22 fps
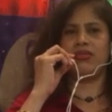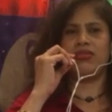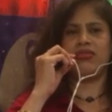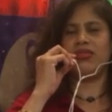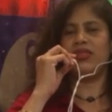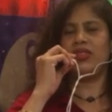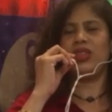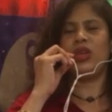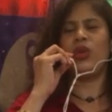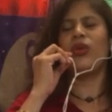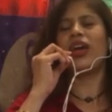
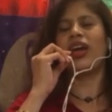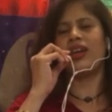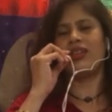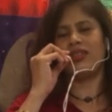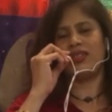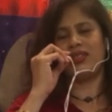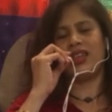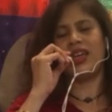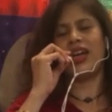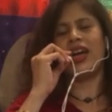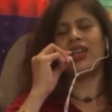you
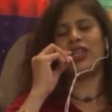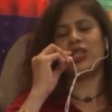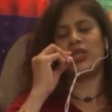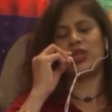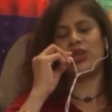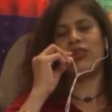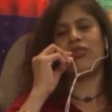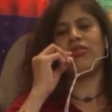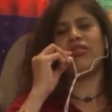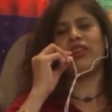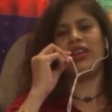can carry it
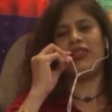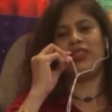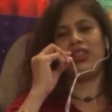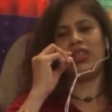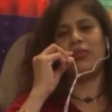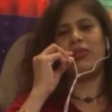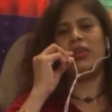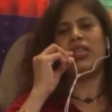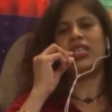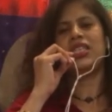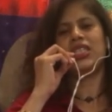off well with the
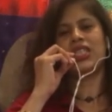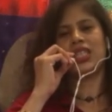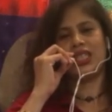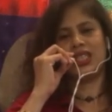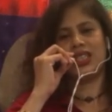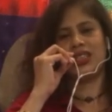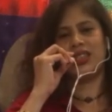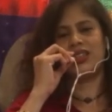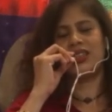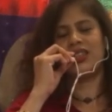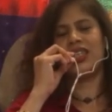basic
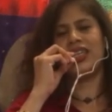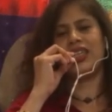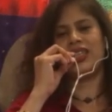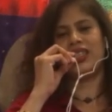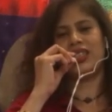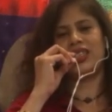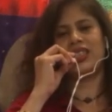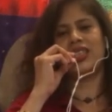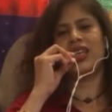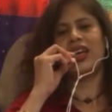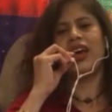
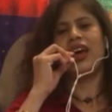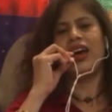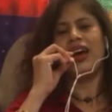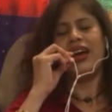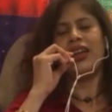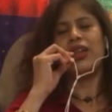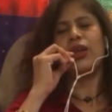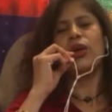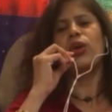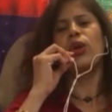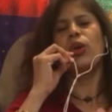things.
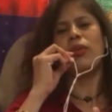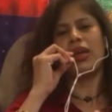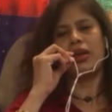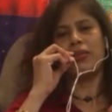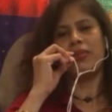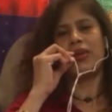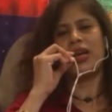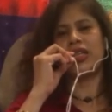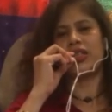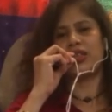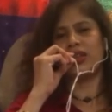And the grooming
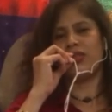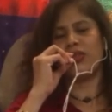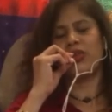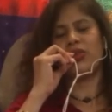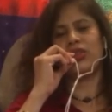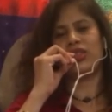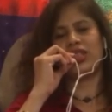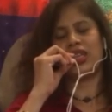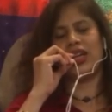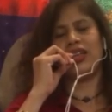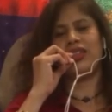part, of
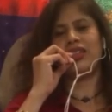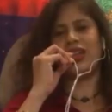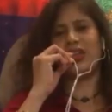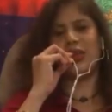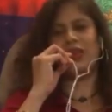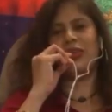course, I'll tell you.